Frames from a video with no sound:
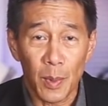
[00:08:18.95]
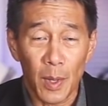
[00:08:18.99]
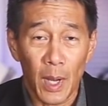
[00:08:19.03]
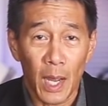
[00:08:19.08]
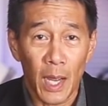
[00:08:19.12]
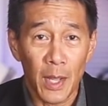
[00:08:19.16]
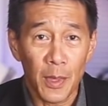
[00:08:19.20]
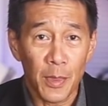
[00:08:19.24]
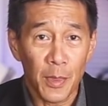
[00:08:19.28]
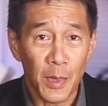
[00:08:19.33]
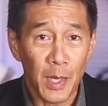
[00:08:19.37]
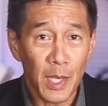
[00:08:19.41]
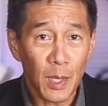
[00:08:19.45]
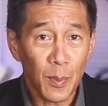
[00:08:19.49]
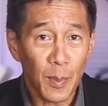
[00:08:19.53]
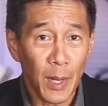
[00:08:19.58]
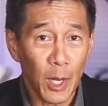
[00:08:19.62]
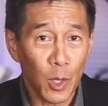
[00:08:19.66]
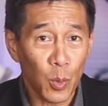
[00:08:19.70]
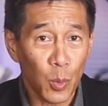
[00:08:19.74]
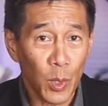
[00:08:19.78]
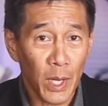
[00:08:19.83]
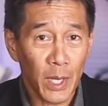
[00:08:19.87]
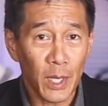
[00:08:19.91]
I think my
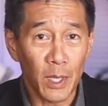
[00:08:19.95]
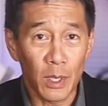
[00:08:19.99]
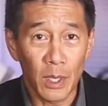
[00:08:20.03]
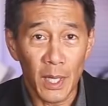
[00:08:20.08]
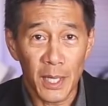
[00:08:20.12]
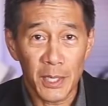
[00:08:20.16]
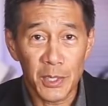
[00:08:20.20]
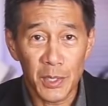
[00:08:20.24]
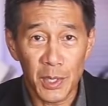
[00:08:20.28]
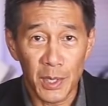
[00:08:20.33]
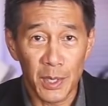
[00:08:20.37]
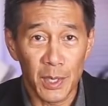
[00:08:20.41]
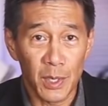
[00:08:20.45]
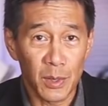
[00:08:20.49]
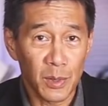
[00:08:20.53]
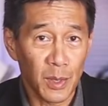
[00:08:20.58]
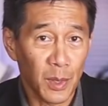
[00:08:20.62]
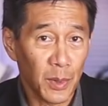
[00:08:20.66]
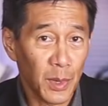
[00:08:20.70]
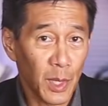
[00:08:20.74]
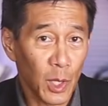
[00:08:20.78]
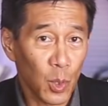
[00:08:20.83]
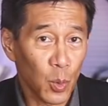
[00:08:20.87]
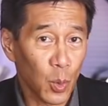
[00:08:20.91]
recollection is
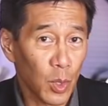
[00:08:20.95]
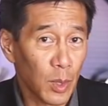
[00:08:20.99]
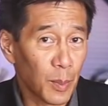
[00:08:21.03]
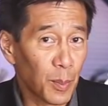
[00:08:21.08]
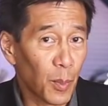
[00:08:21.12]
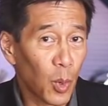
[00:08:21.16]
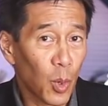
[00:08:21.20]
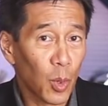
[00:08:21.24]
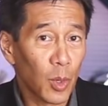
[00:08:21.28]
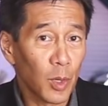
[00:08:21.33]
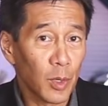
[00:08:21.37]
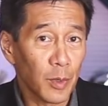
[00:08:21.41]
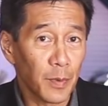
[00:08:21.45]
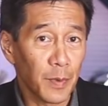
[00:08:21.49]
that there were more